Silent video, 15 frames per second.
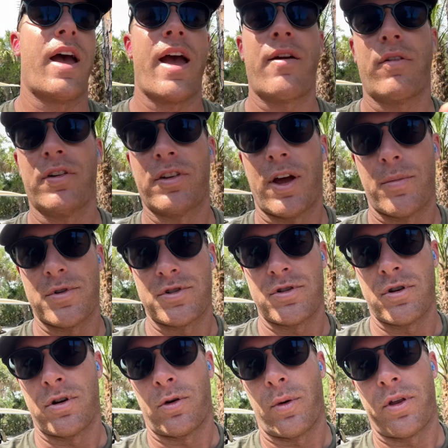every type of
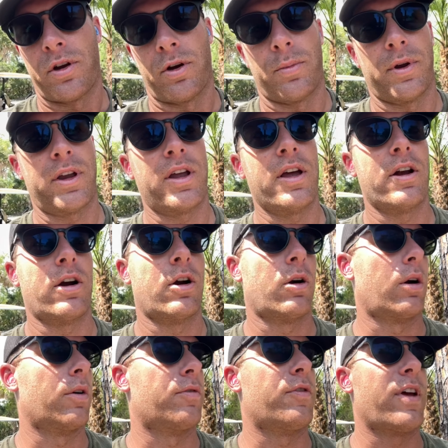shooter, whether you're a beginner
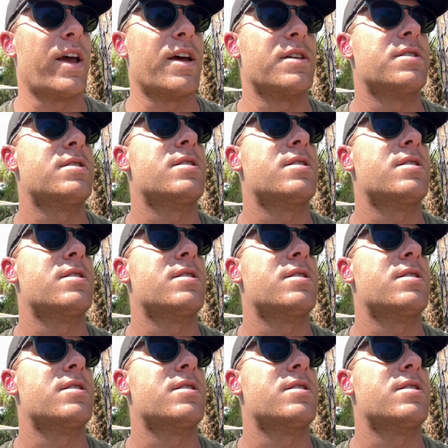or advanced.